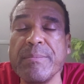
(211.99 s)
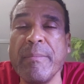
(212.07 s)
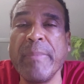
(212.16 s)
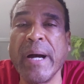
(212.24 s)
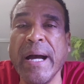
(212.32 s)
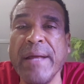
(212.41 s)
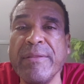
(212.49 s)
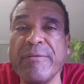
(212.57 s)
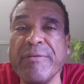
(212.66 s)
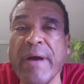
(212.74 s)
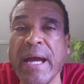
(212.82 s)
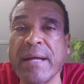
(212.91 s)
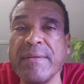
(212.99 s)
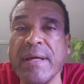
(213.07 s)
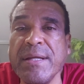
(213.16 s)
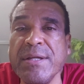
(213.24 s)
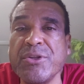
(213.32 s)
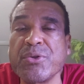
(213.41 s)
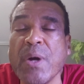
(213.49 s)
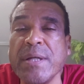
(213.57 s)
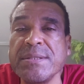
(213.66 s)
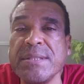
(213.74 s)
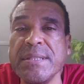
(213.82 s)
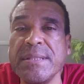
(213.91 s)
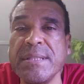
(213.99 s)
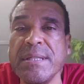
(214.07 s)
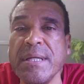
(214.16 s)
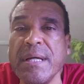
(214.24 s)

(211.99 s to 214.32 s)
by the fact that he trusted